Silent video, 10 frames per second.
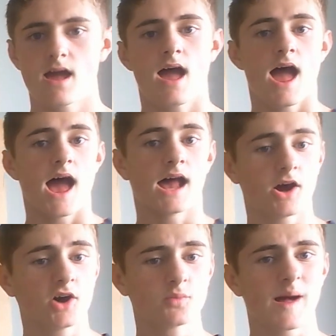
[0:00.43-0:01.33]
Hello and
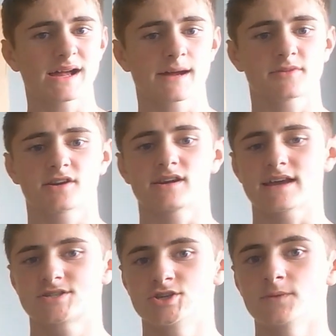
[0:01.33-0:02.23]
welcome to the next
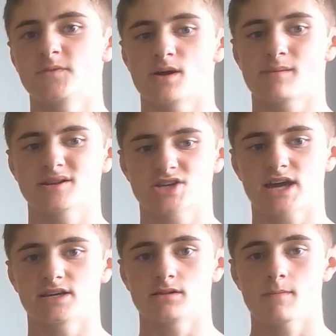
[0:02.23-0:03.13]
YouTube video on my channel.